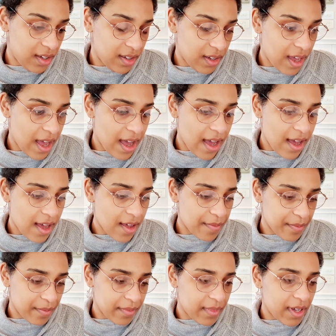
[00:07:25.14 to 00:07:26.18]

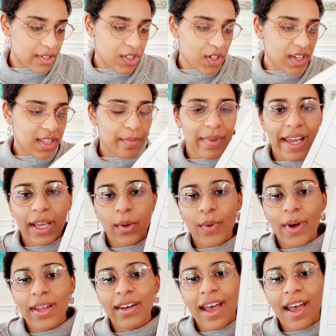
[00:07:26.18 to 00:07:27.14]
I'll show you the blank one.